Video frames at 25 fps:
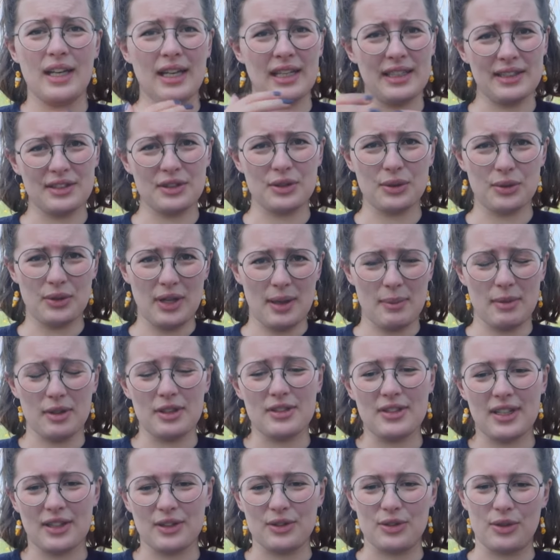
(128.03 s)
Instagram
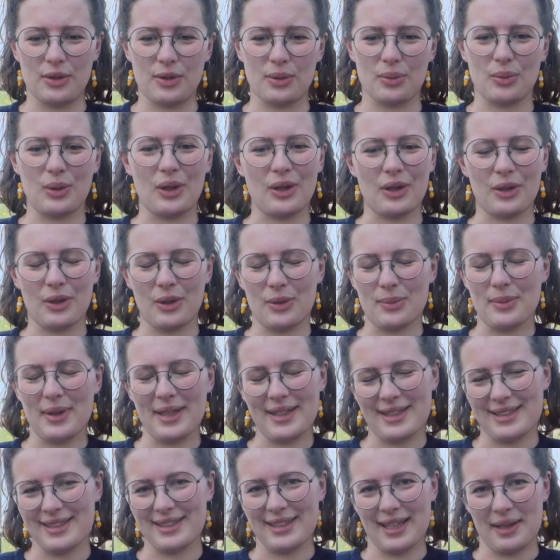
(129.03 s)
and TikTok where I go by
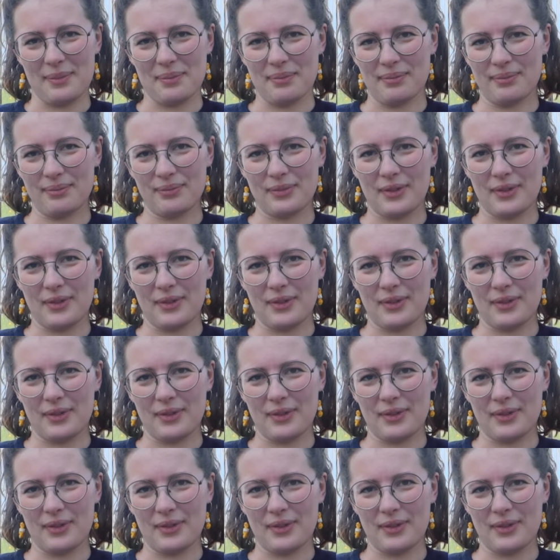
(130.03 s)
the same.